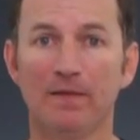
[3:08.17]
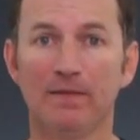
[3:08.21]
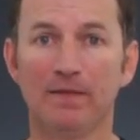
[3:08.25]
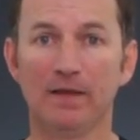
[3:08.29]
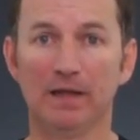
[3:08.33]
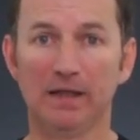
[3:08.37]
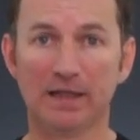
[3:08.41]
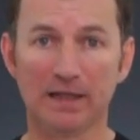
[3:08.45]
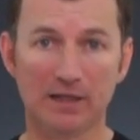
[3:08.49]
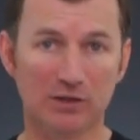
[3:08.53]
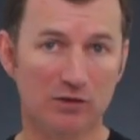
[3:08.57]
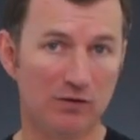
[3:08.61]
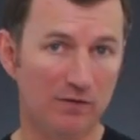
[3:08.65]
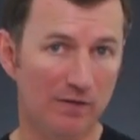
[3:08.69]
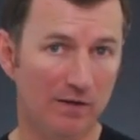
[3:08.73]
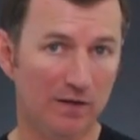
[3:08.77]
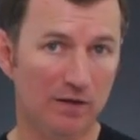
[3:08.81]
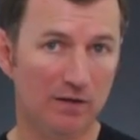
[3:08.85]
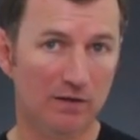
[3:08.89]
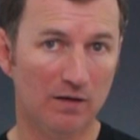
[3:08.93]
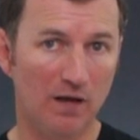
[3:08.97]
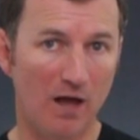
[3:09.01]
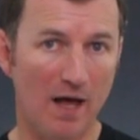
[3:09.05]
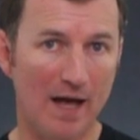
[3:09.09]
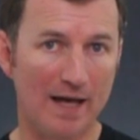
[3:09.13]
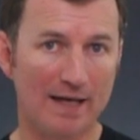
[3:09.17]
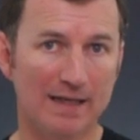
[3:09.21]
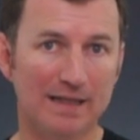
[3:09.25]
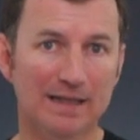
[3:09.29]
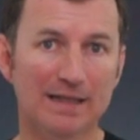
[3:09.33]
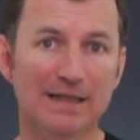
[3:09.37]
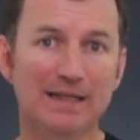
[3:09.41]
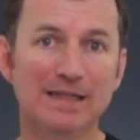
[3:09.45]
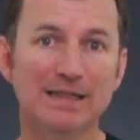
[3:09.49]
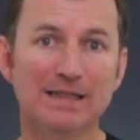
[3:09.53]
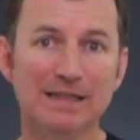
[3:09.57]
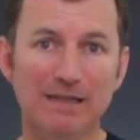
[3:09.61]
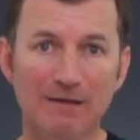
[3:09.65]
the ligature that you like
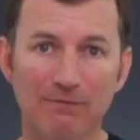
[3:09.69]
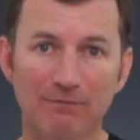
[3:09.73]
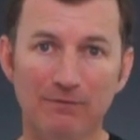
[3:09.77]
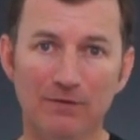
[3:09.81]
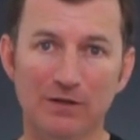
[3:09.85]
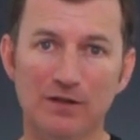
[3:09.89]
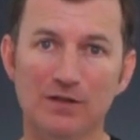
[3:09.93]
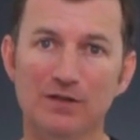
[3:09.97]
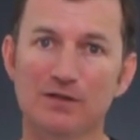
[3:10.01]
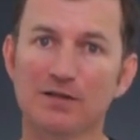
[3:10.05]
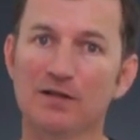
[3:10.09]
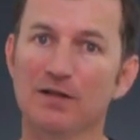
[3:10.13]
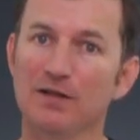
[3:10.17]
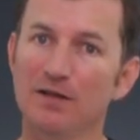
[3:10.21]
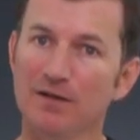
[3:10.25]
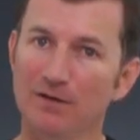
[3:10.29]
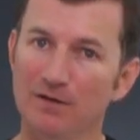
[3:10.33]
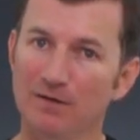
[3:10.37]
differs